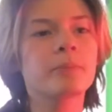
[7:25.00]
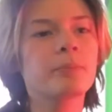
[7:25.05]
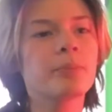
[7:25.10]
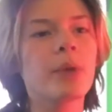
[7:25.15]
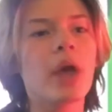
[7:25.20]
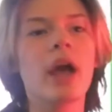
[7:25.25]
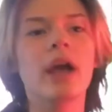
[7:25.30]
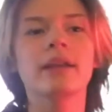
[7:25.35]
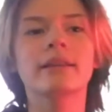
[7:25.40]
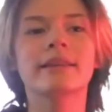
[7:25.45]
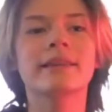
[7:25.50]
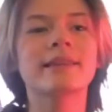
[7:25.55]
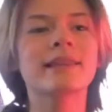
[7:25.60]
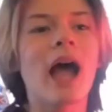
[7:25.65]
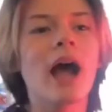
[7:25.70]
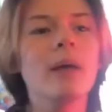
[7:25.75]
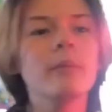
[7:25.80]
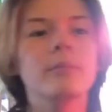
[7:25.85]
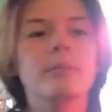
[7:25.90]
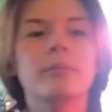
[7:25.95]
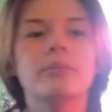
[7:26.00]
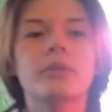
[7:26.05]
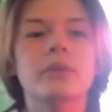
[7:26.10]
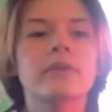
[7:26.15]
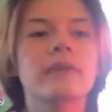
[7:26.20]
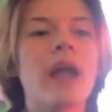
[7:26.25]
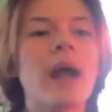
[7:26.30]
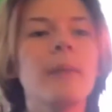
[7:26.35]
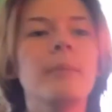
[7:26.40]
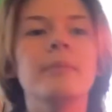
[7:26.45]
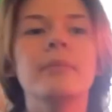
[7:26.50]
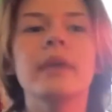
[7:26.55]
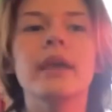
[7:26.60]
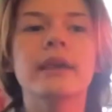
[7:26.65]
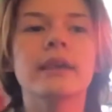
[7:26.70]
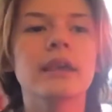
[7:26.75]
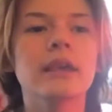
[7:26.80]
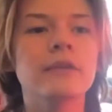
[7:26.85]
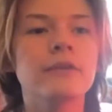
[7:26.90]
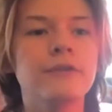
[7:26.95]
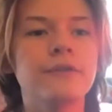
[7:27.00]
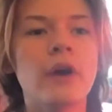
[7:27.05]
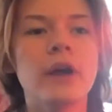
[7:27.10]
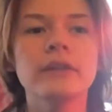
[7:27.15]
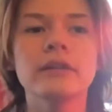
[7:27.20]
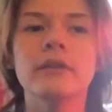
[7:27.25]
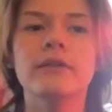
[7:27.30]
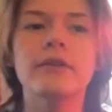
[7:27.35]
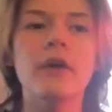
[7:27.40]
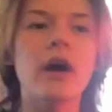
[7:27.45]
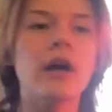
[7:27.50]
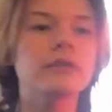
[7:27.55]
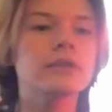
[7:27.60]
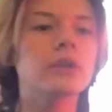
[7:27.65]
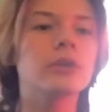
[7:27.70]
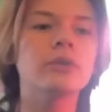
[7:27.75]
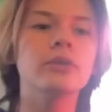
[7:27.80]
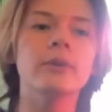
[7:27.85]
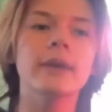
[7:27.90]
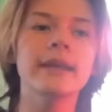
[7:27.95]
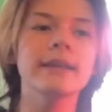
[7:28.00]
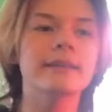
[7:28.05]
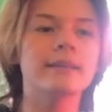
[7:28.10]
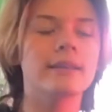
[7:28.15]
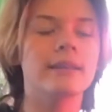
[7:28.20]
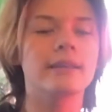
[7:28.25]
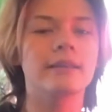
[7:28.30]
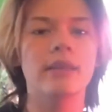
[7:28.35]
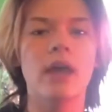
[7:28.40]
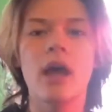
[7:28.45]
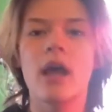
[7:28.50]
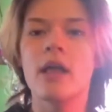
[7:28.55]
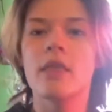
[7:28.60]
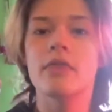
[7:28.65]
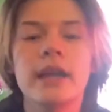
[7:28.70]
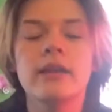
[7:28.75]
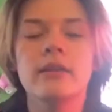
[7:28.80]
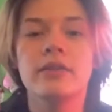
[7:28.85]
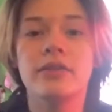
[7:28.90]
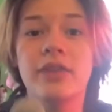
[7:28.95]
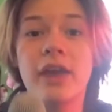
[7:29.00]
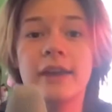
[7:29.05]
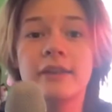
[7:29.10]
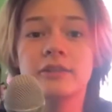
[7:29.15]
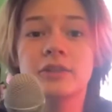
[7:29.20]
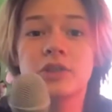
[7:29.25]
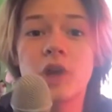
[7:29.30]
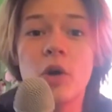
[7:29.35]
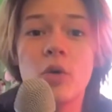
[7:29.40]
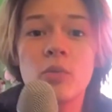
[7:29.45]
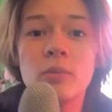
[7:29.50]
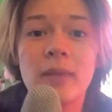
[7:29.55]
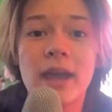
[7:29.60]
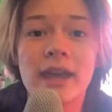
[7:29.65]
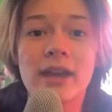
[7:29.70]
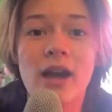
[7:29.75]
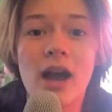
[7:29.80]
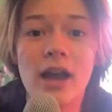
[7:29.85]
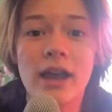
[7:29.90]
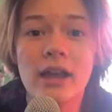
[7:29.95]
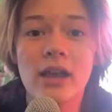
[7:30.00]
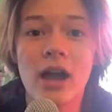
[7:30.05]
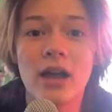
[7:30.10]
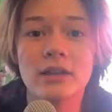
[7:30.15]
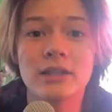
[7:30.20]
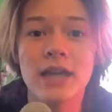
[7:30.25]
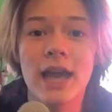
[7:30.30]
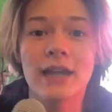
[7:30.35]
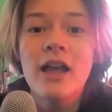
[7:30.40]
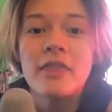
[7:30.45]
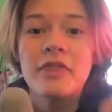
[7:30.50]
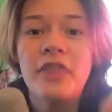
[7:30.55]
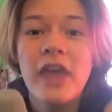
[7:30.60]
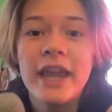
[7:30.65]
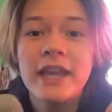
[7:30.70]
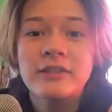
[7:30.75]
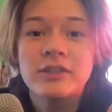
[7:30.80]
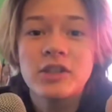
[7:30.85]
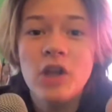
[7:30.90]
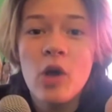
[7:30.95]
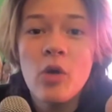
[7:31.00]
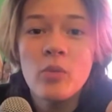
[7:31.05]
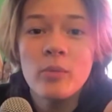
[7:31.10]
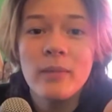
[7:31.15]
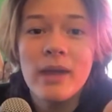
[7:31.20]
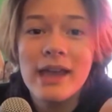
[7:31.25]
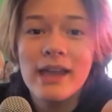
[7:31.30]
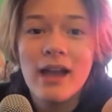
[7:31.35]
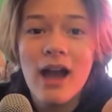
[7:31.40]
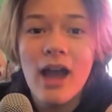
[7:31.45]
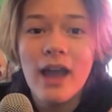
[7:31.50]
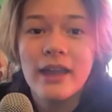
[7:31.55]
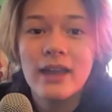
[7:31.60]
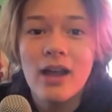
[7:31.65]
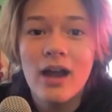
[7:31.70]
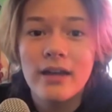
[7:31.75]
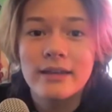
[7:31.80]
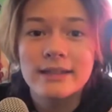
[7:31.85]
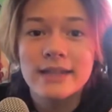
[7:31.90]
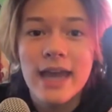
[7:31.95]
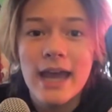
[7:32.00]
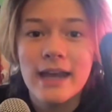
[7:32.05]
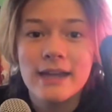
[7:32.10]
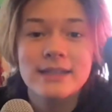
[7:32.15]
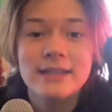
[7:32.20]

stop making fun of other races, they don't make eye contact. They don't make eye contact.